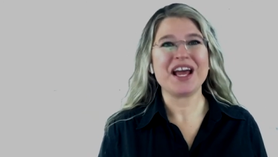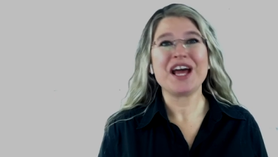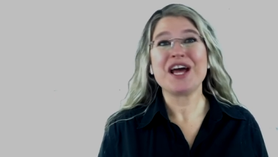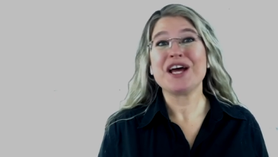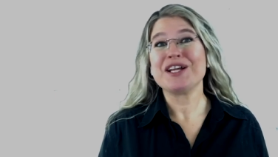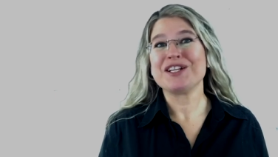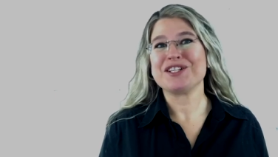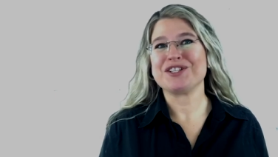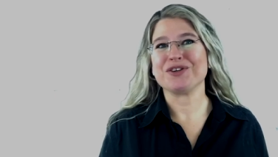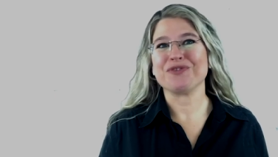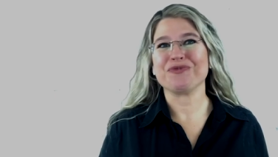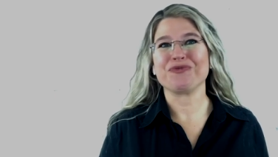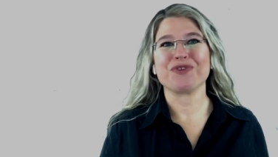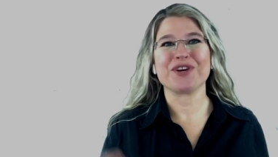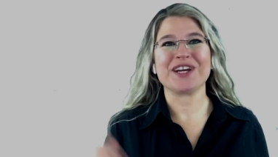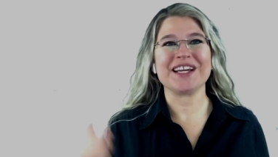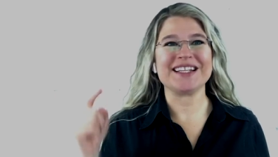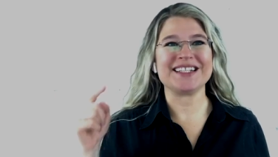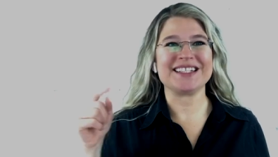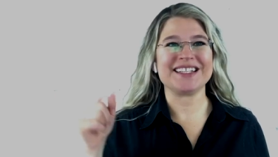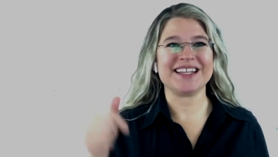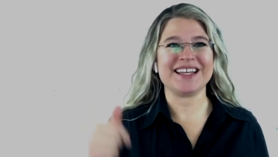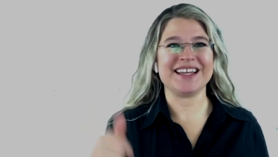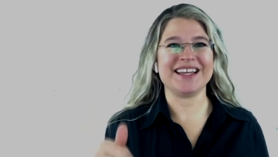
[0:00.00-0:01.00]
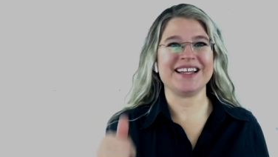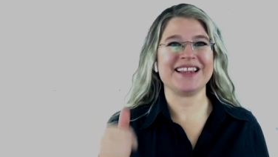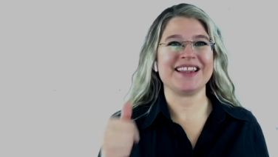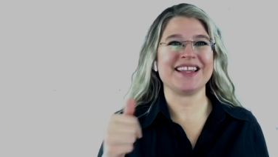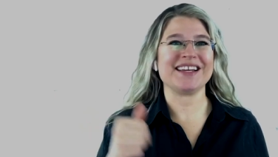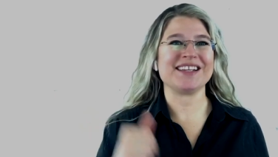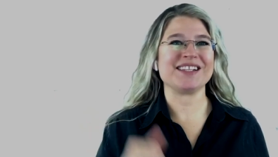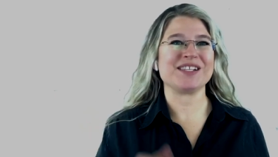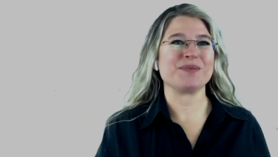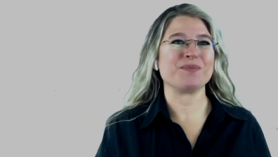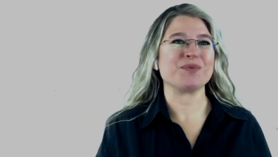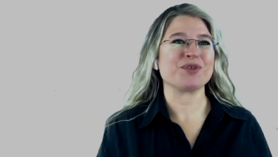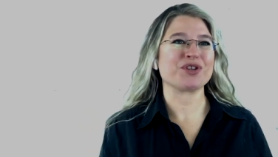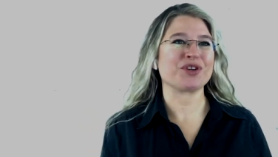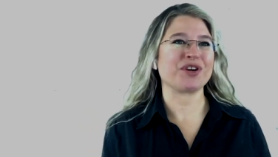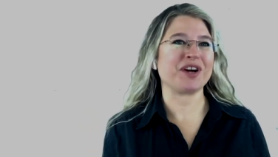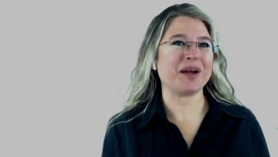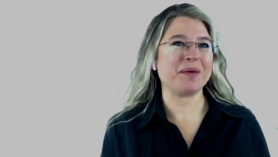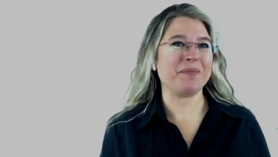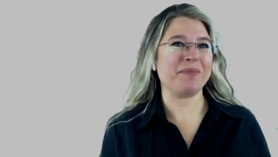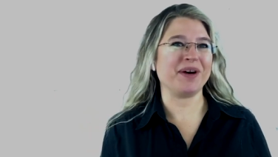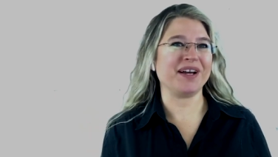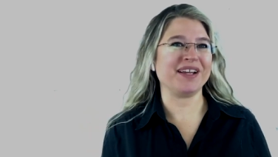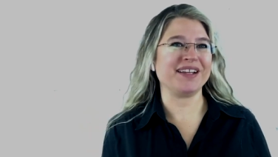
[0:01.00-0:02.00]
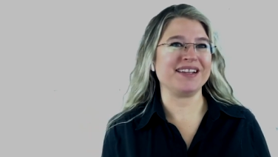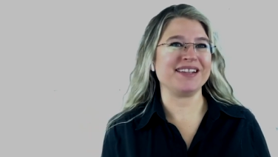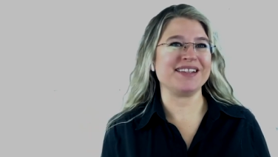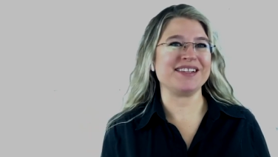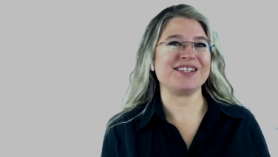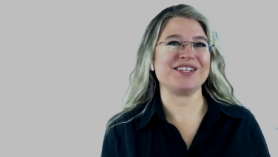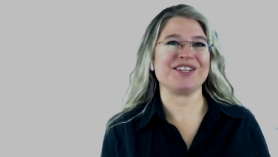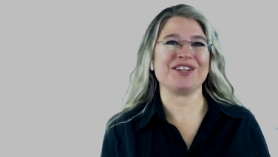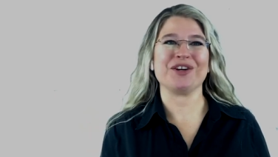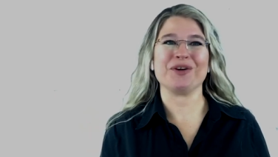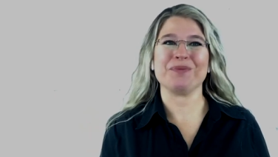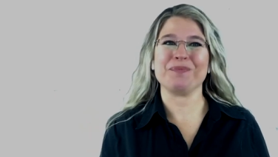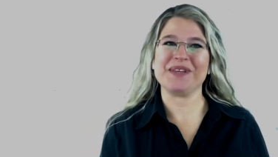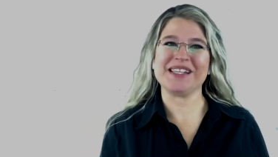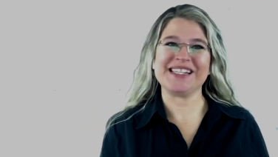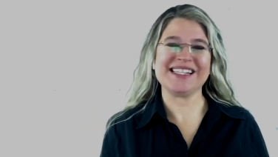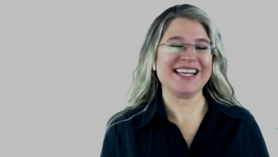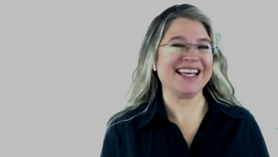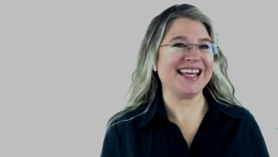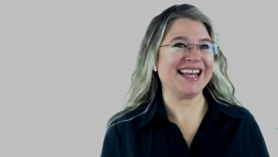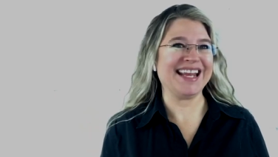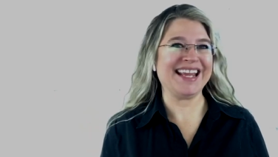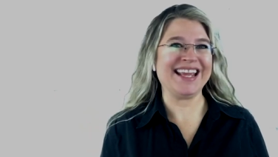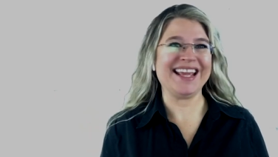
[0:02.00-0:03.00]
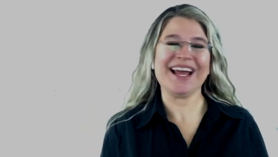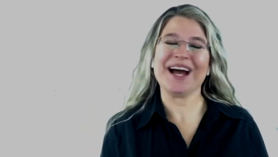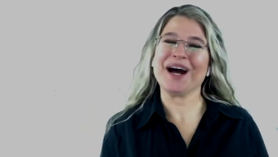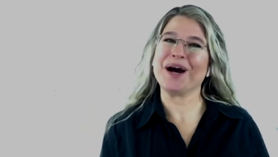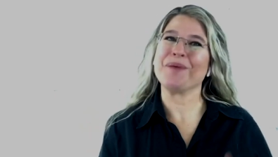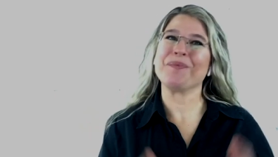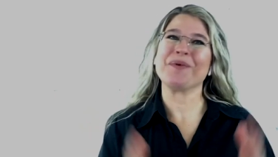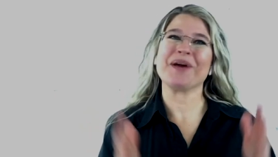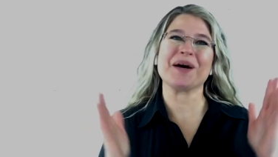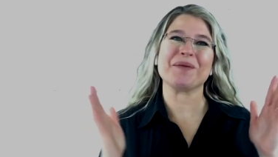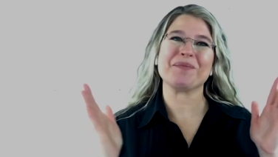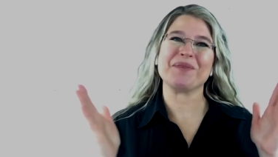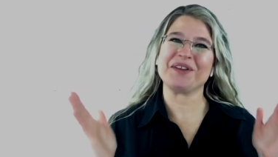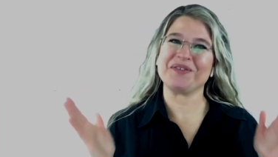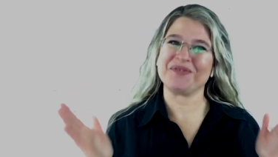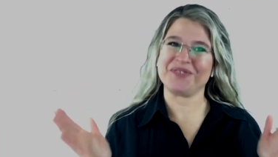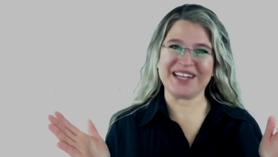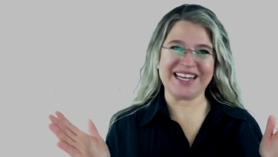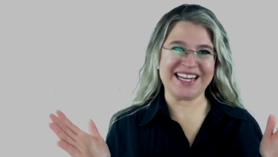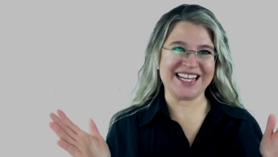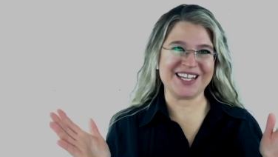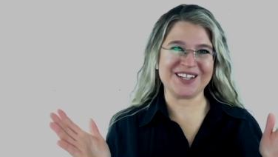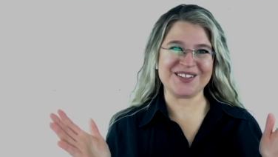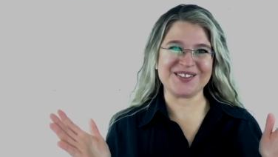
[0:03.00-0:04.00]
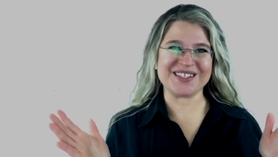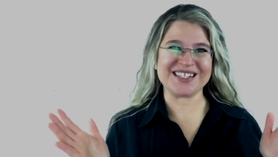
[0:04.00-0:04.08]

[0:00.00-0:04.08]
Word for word: Don't forget to hit that subscribe button so you don't miss any upcoming videos.